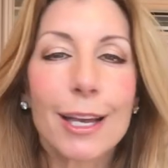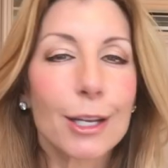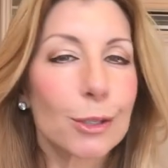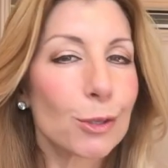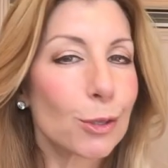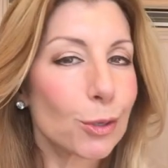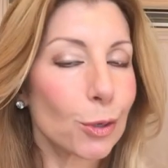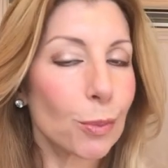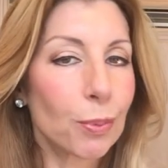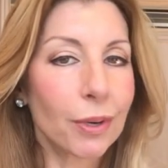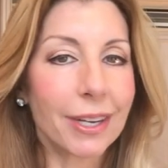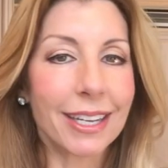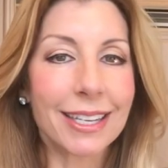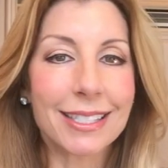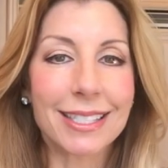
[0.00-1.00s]
It's super
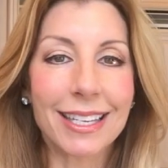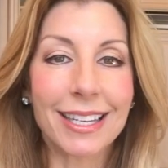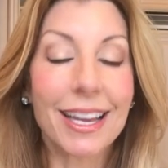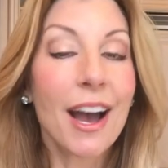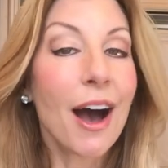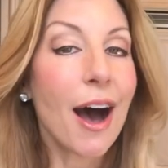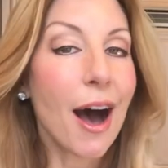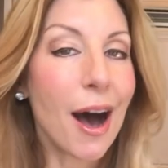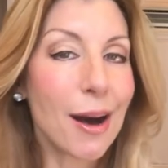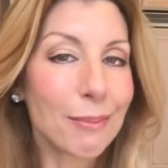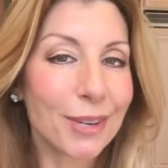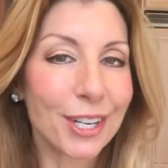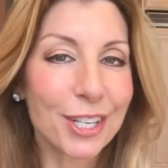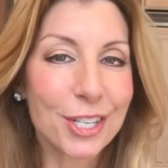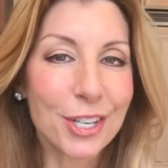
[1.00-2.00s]
easy. I'm
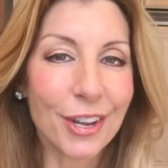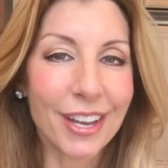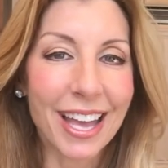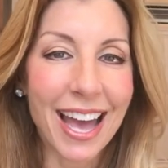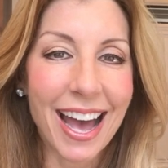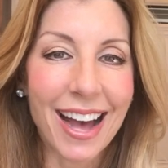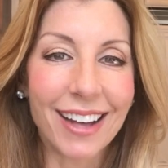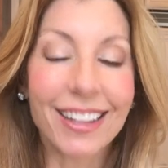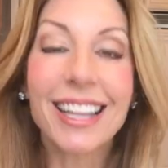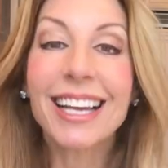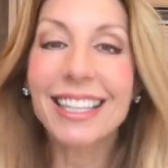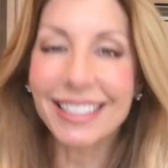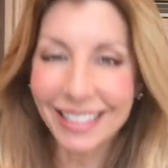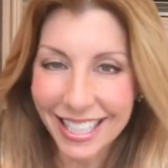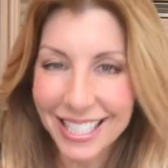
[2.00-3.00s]
gonna show you how
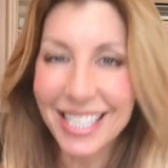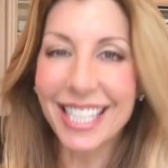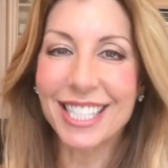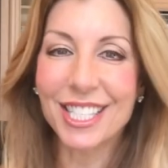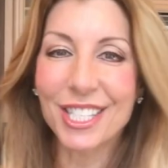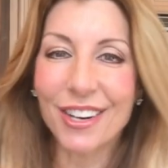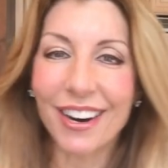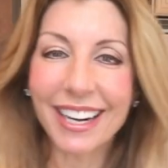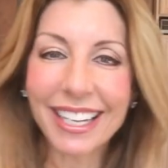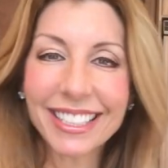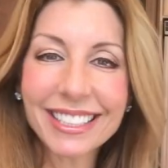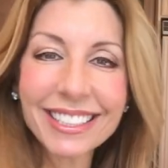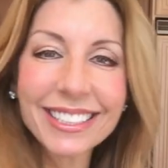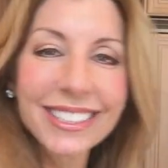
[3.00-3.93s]
let's get started.